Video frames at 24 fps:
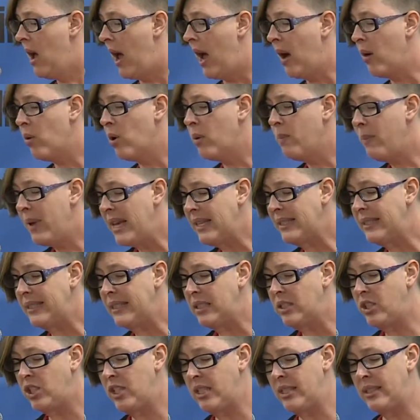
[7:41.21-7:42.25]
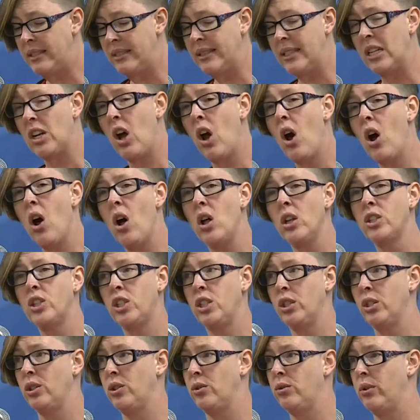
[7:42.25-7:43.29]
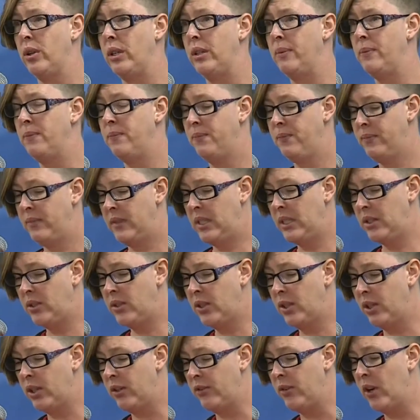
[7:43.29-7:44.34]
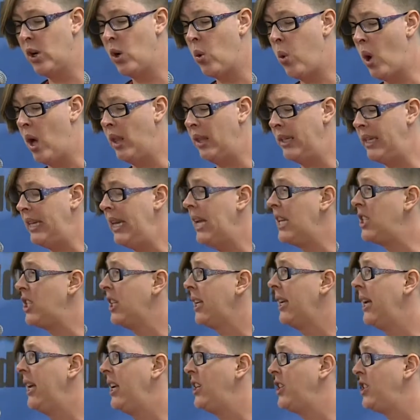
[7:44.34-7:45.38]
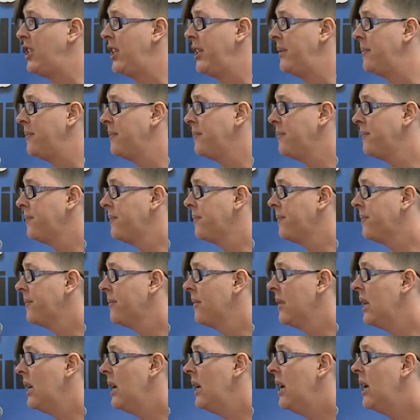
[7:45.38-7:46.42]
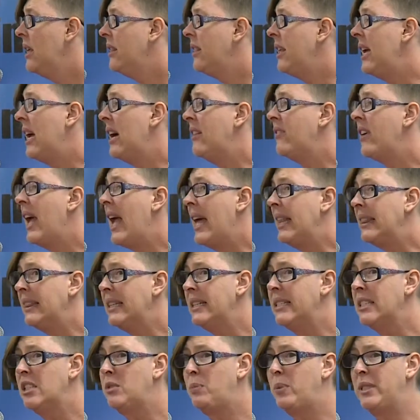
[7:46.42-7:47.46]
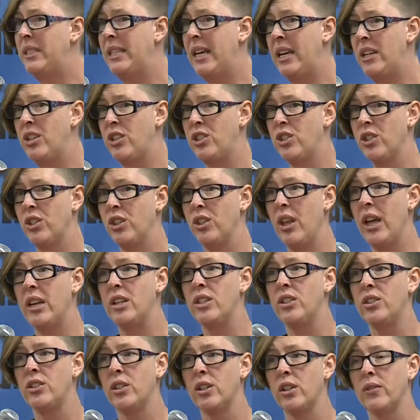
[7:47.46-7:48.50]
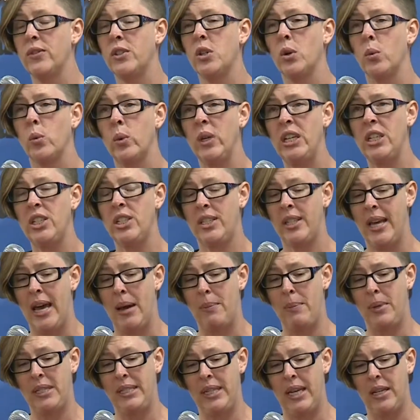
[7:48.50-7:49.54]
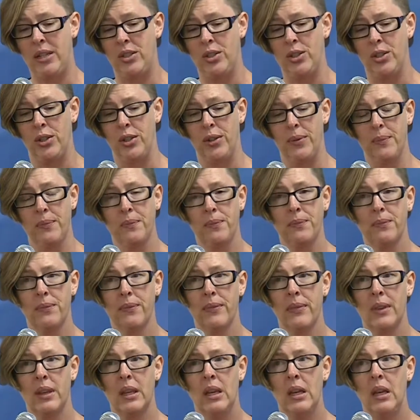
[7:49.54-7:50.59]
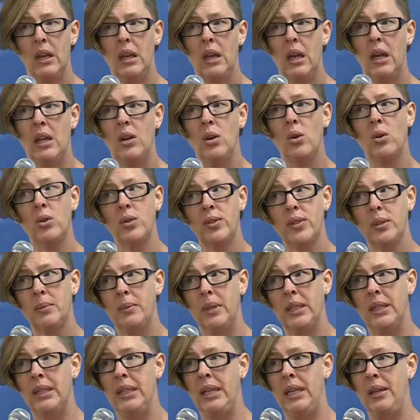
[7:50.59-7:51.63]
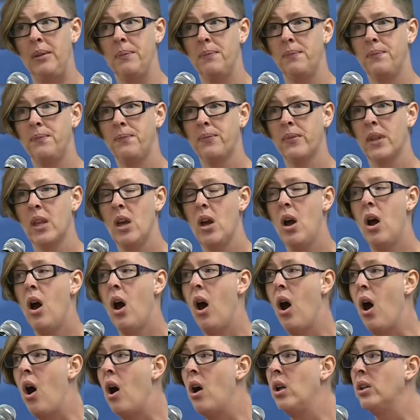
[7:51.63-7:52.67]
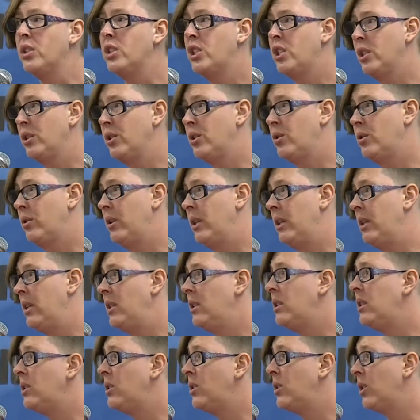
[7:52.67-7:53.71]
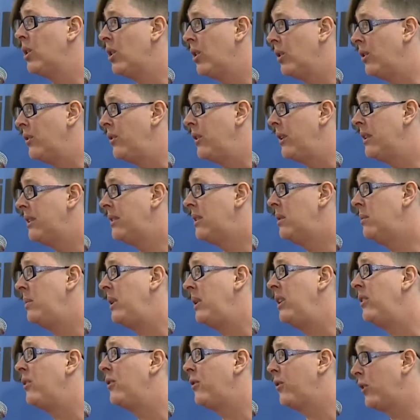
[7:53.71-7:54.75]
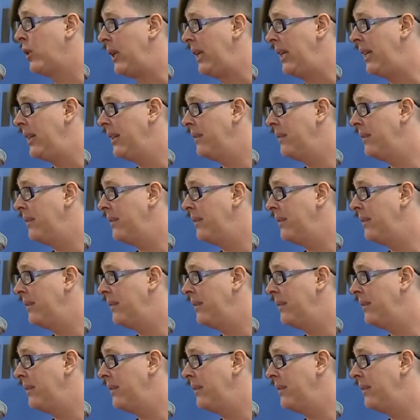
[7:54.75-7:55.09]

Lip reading: Our message is that all children deserve a quality education. They have endless potential and deserve to reach that potential. And ultimately, all children deserve to be free.